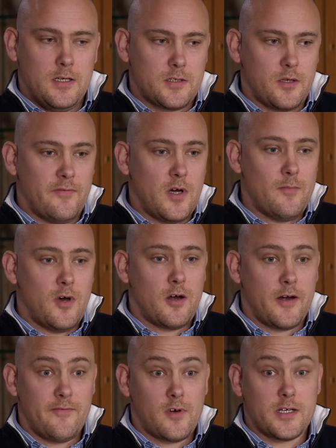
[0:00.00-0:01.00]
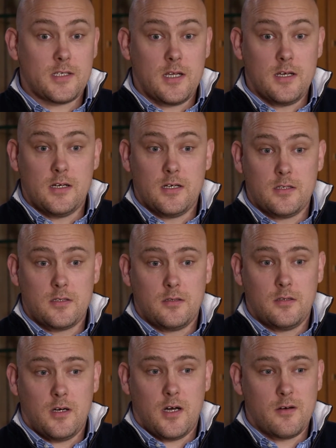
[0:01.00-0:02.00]
So if I'm hiring for
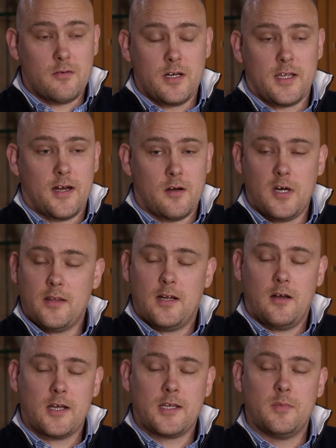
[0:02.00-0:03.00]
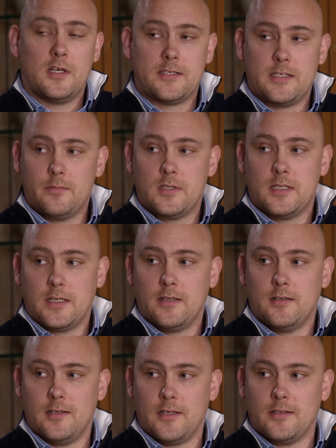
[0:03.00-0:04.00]
SDRs, I don't really care about their likability
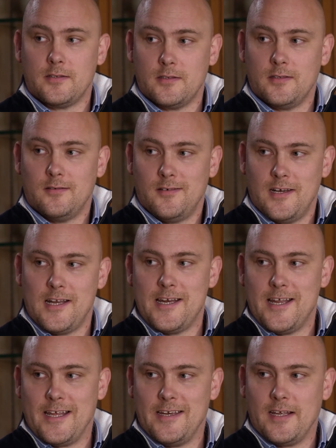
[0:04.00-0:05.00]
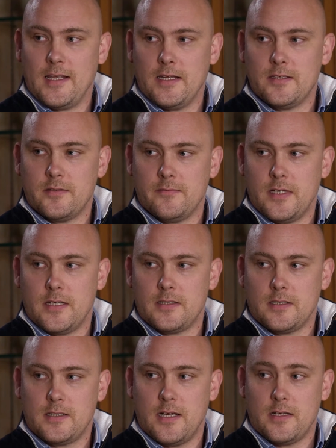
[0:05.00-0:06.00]
particularly as a leading indicator of their
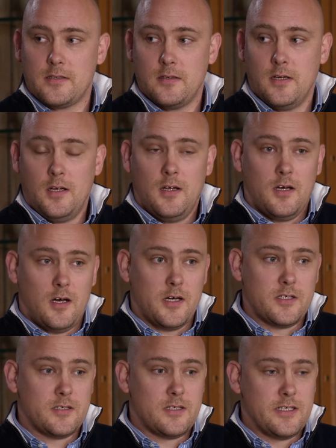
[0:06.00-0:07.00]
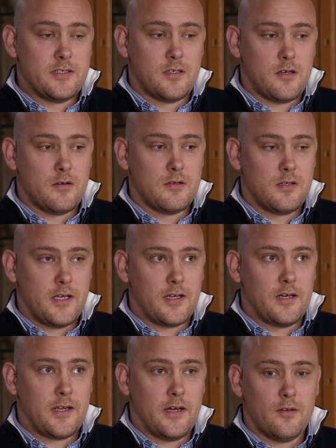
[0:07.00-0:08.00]
success. I just need to know that they're
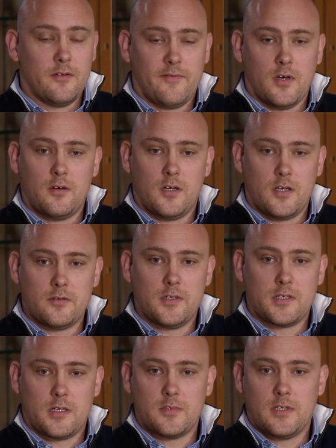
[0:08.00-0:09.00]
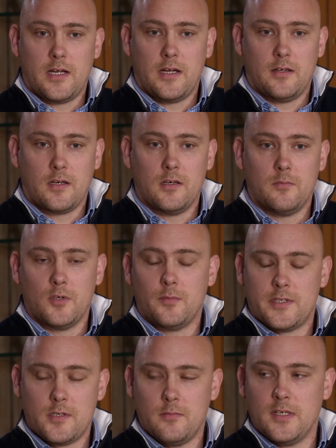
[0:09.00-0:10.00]
going to get on the phone 100 times a day and they're going to book
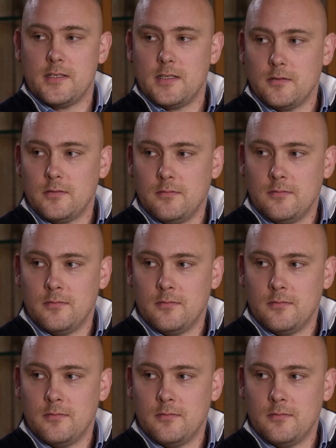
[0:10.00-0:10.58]
me 2 meetings.